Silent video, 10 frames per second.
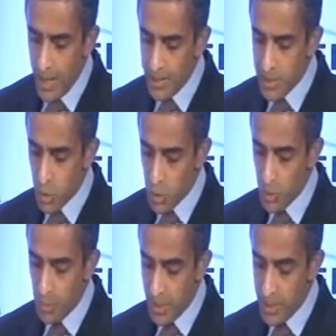Under the
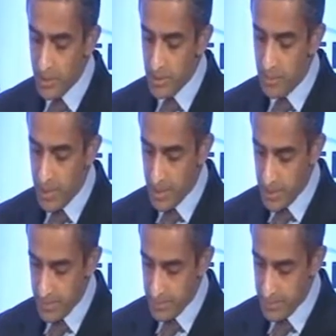socio-political
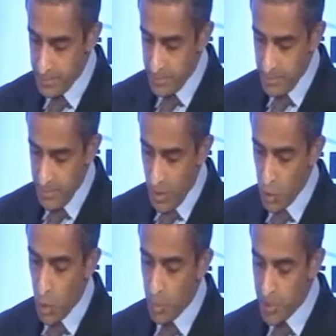pillar,
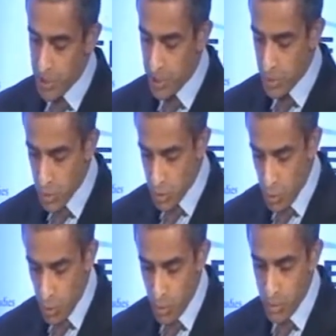our cooperation has also
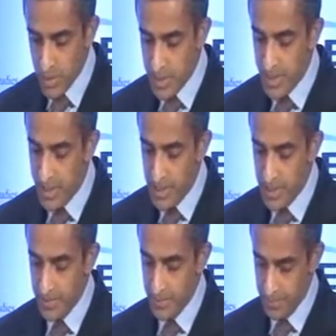grown
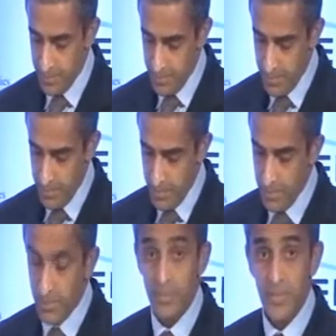steadily.
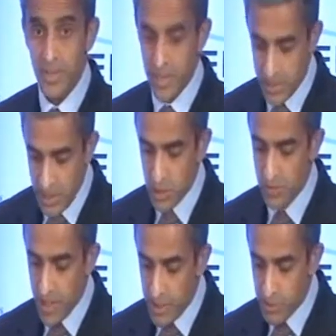The success
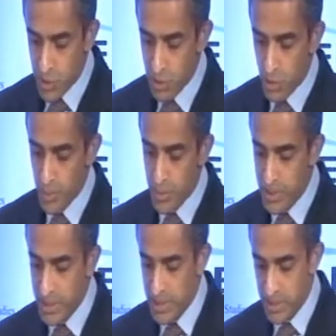of any regional
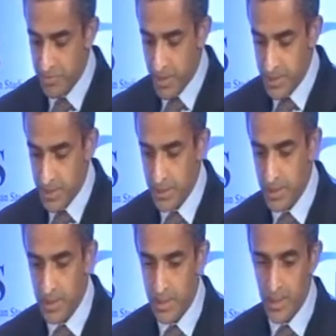community is reflected
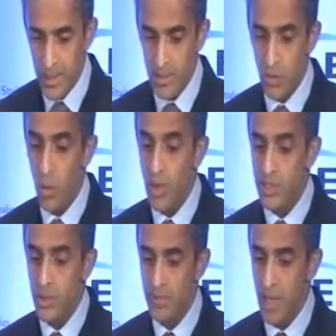in the
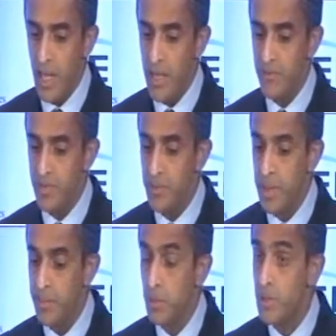quality of the life of the
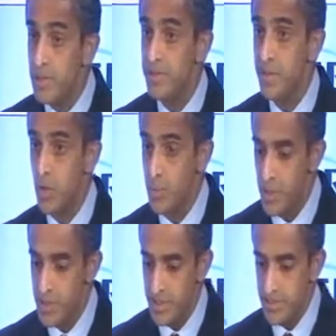people who live in their
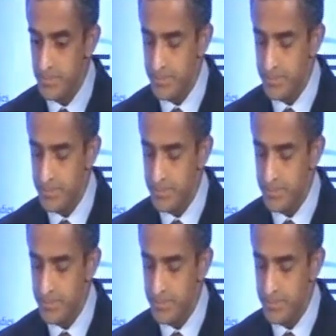community.